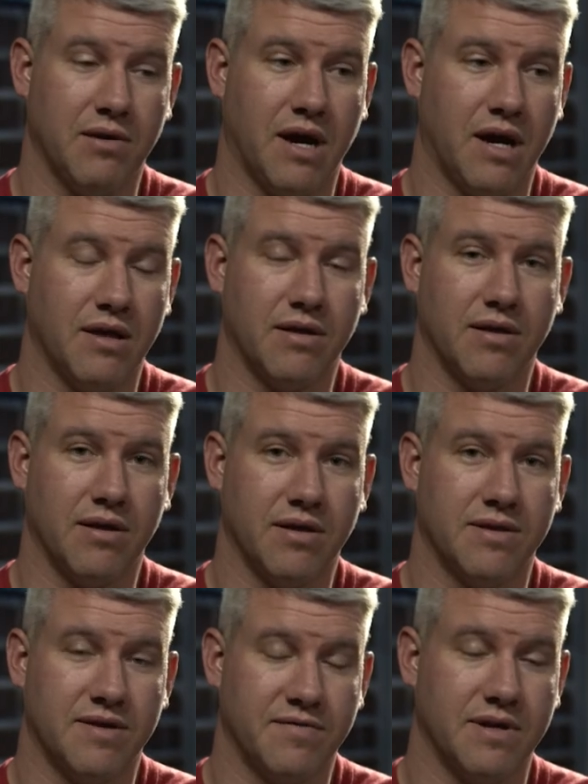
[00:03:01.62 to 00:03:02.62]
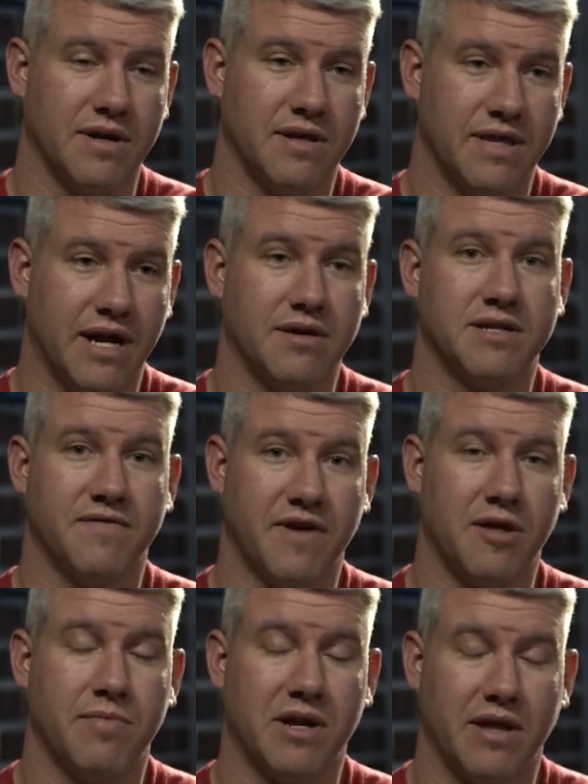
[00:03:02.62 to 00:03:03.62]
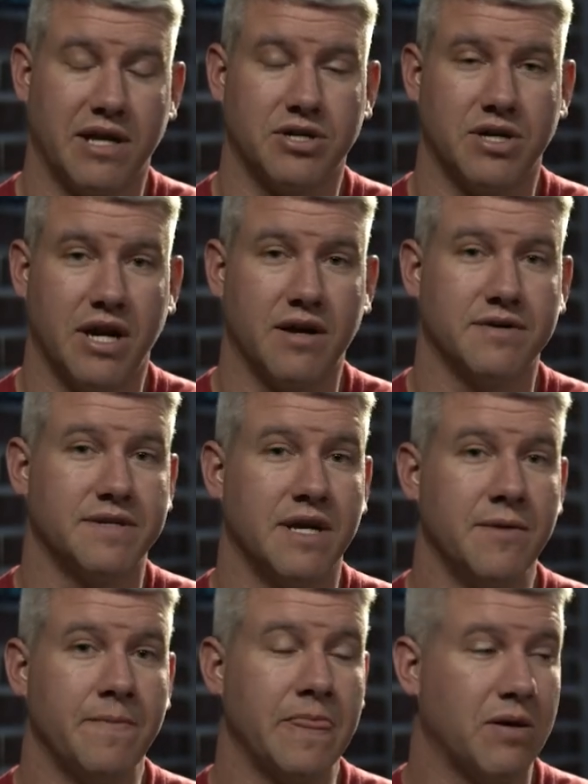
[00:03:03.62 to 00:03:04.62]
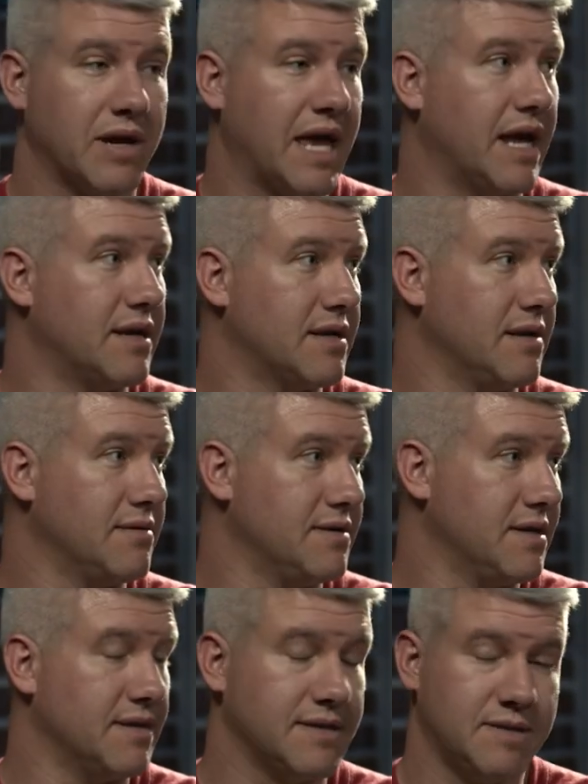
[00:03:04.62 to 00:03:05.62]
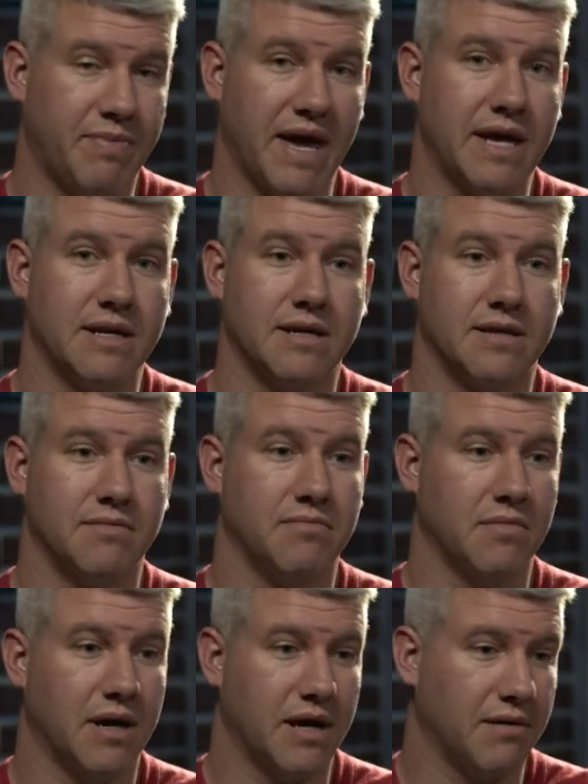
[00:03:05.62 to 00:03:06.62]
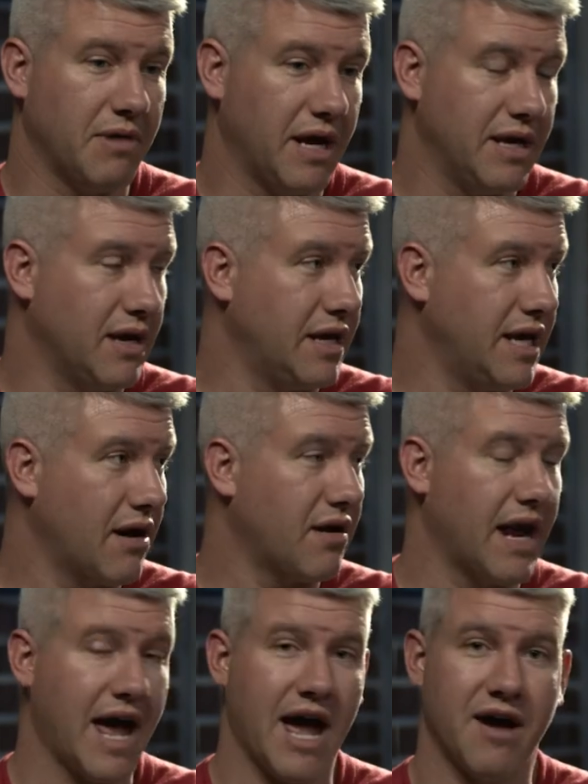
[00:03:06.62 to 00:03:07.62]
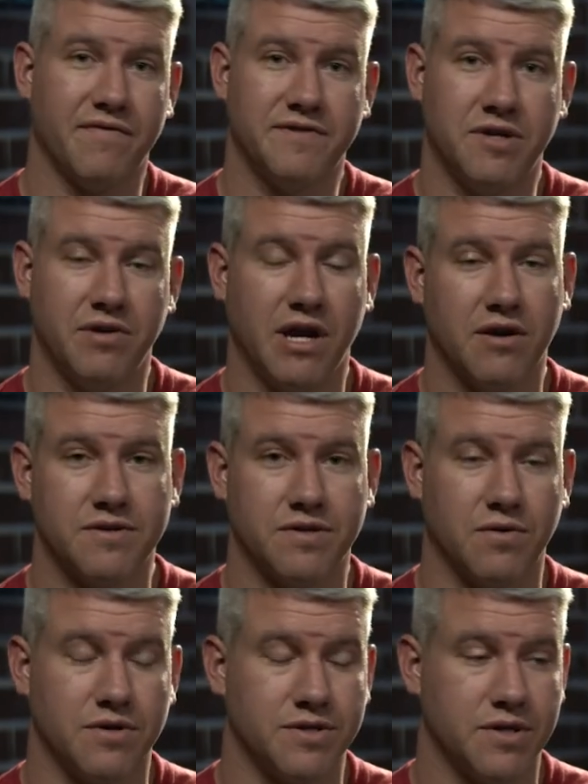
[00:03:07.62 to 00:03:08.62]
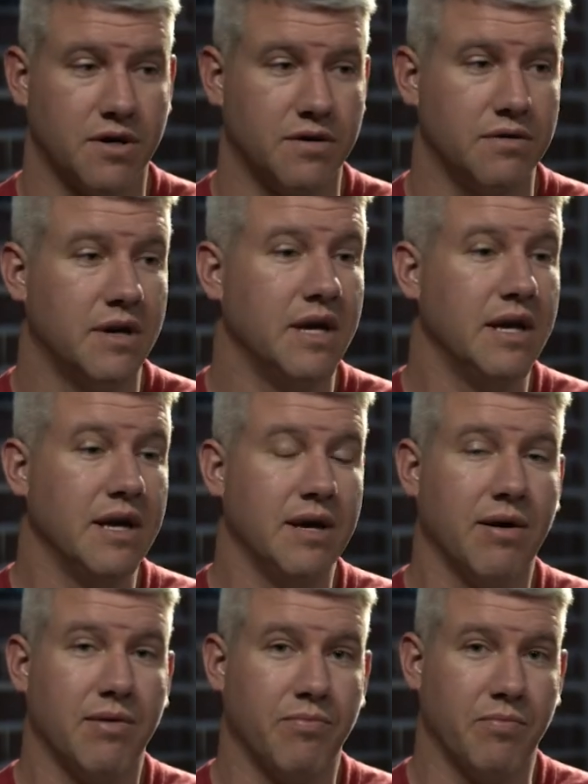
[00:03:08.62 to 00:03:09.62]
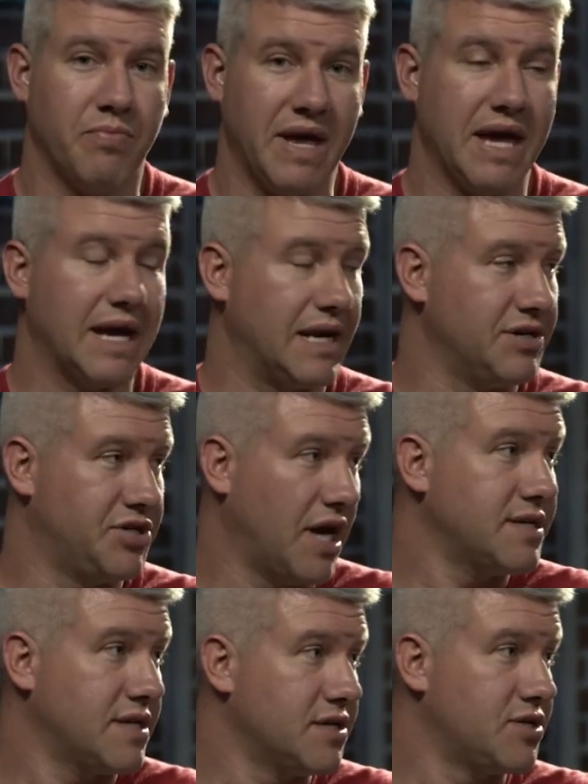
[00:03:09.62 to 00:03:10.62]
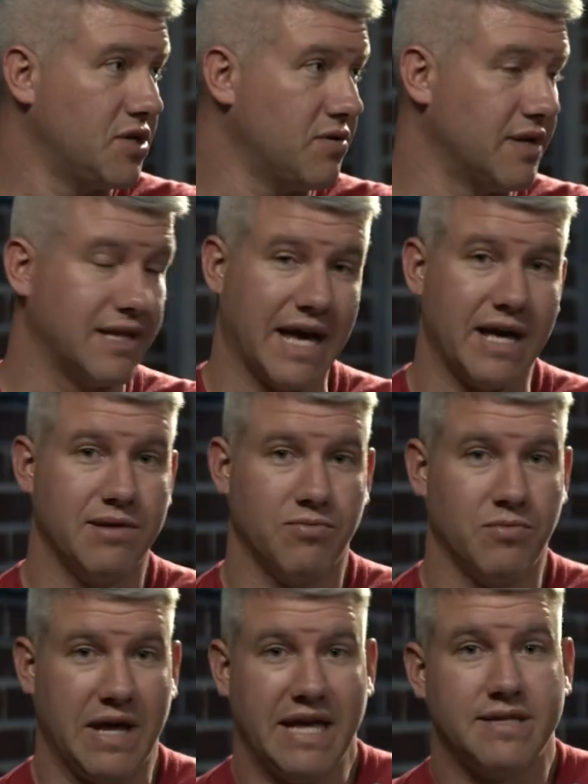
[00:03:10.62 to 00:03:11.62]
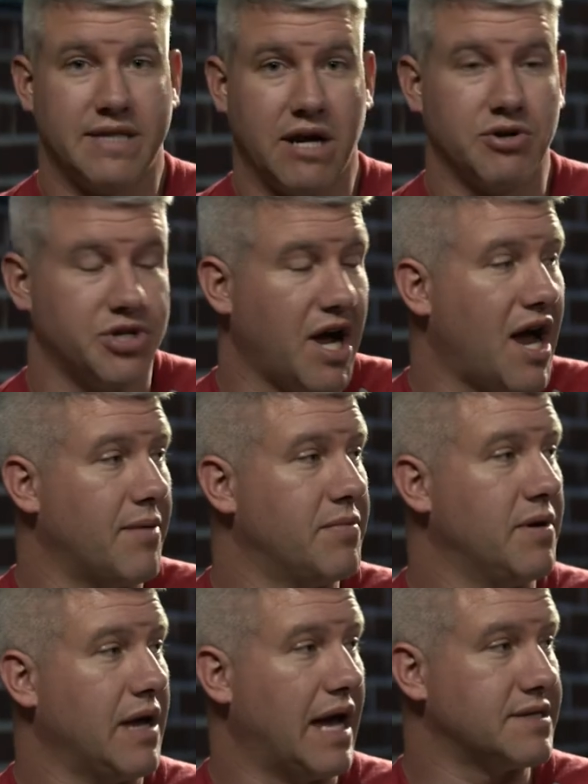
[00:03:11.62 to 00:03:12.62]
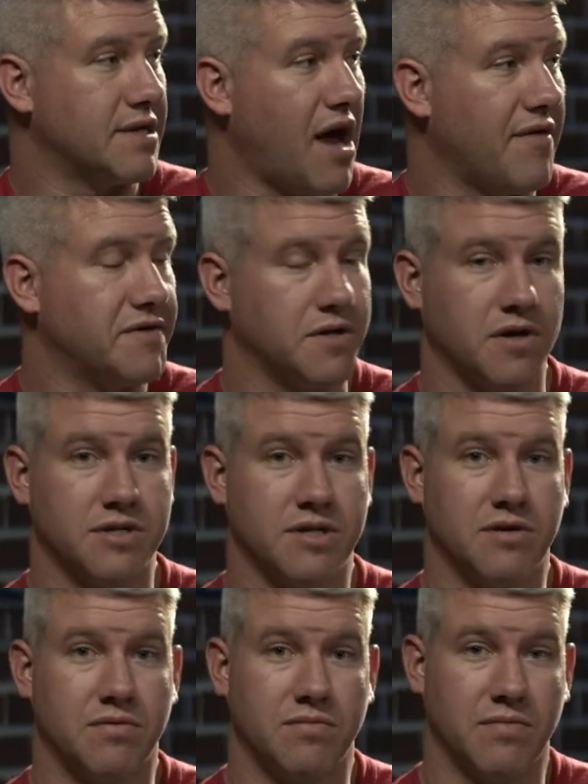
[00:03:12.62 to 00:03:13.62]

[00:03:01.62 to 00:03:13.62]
uh, their developmental engineers can spend a year and a half, two years or so being just a student, that is their job as an officer is to